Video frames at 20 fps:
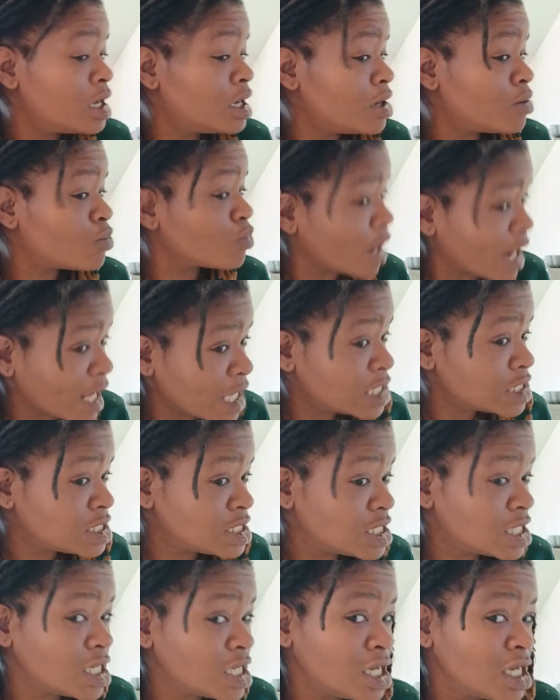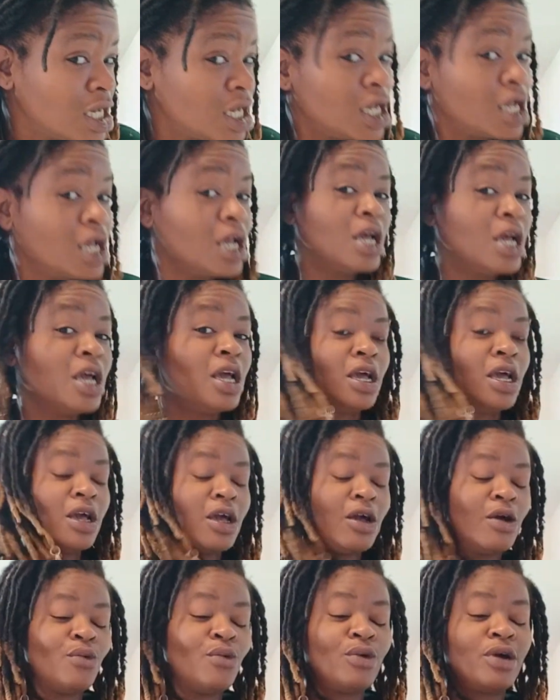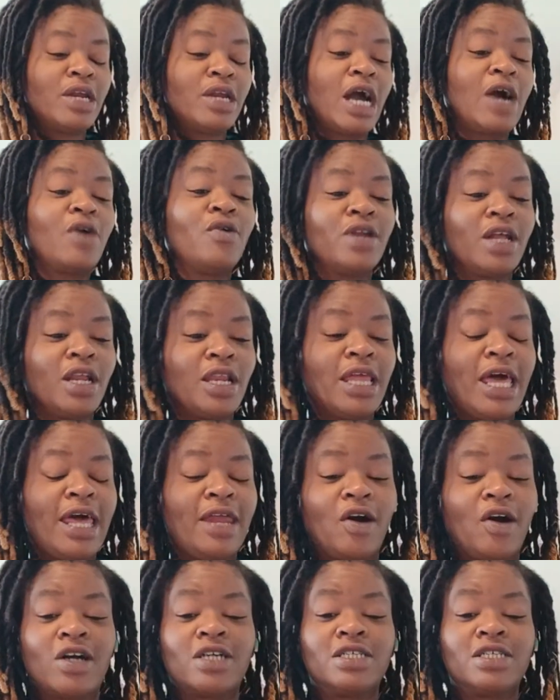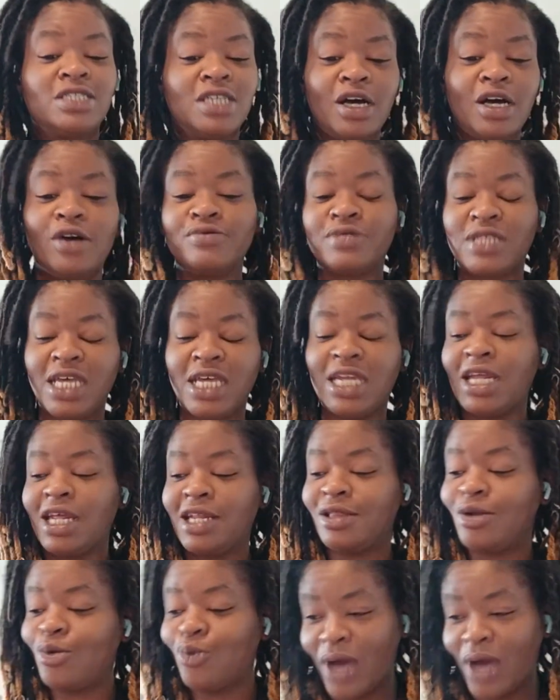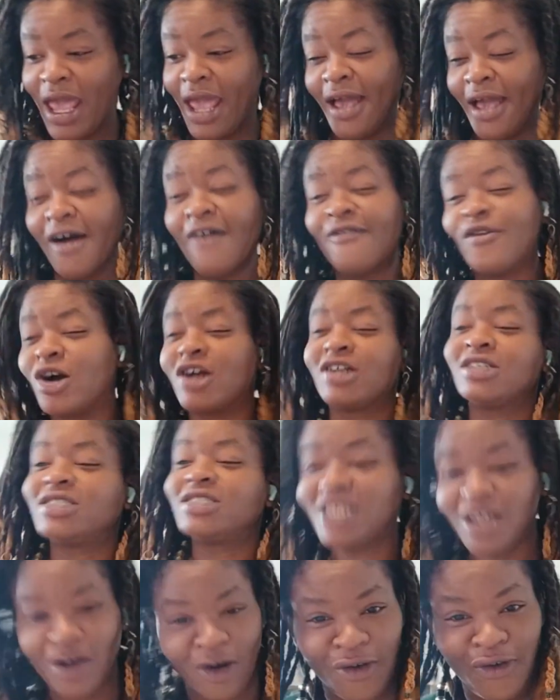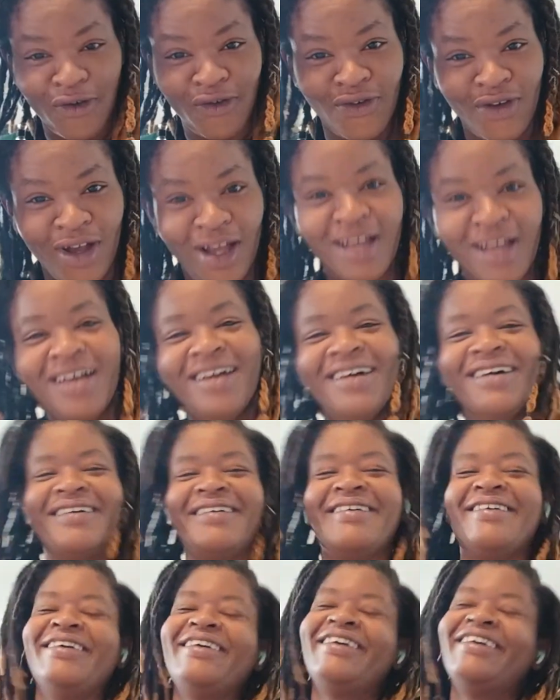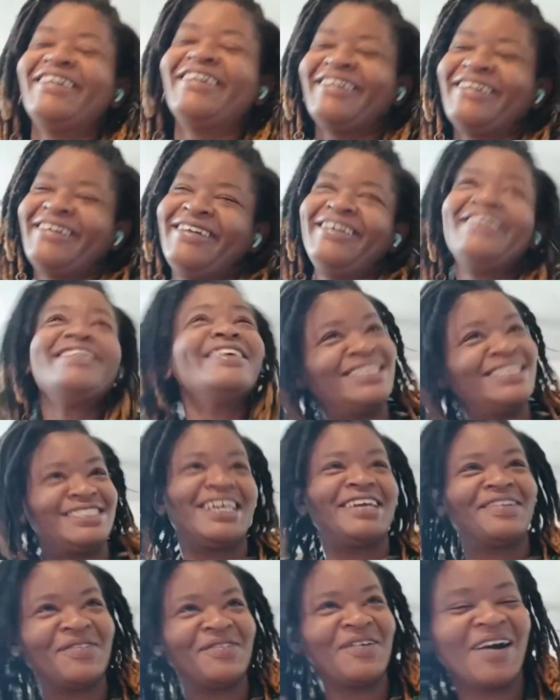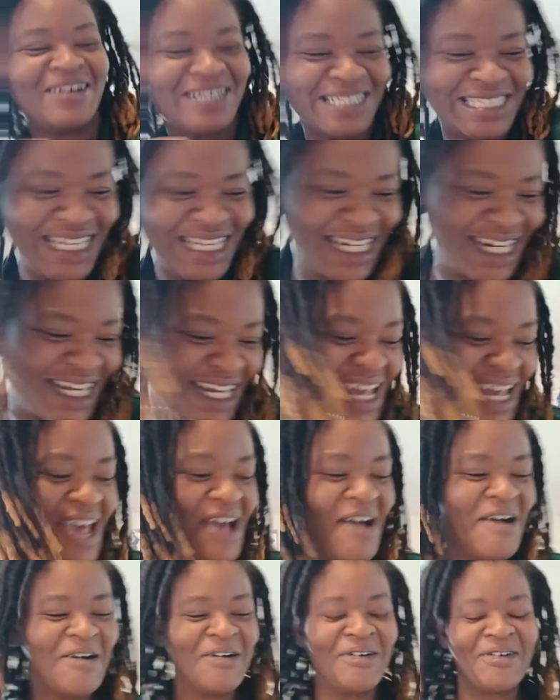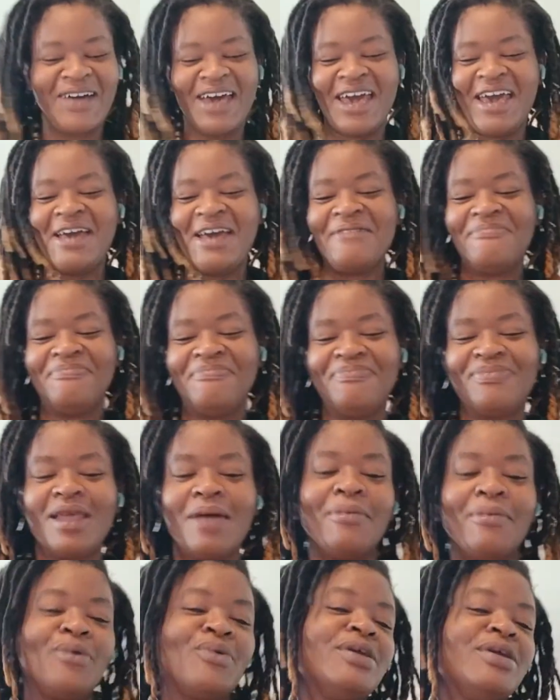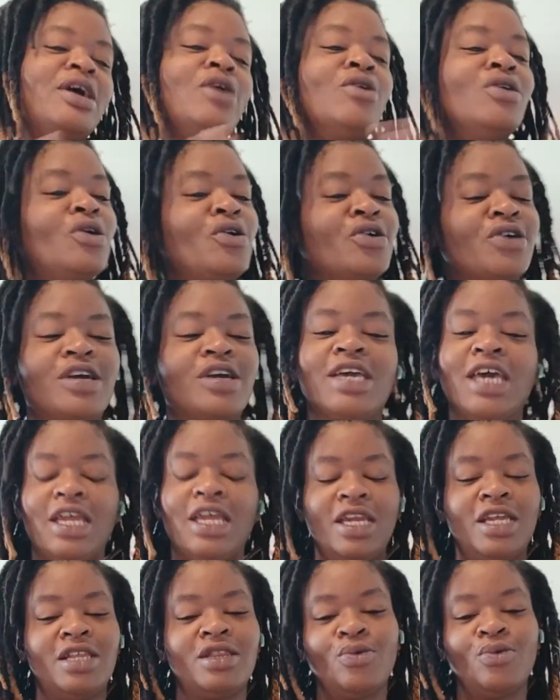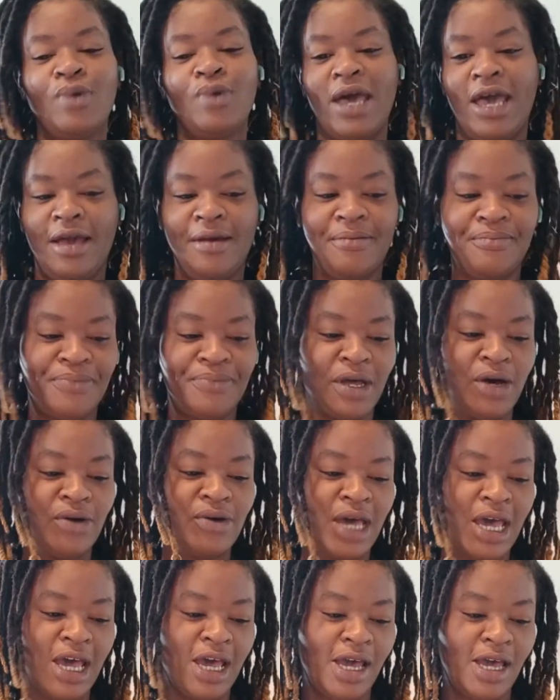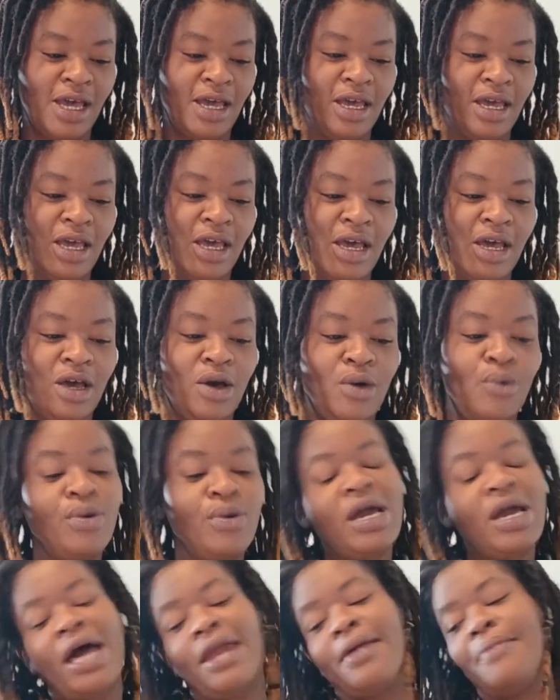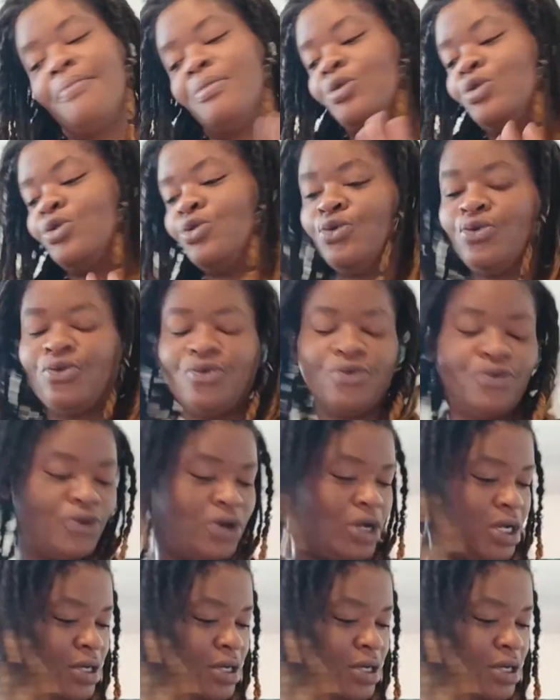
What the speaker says: Right? We're not going to let ourselves get in the way of ourselves. Yes, I know how I said it. Okay? But we're no longer getting in the way. Okay? We got to move.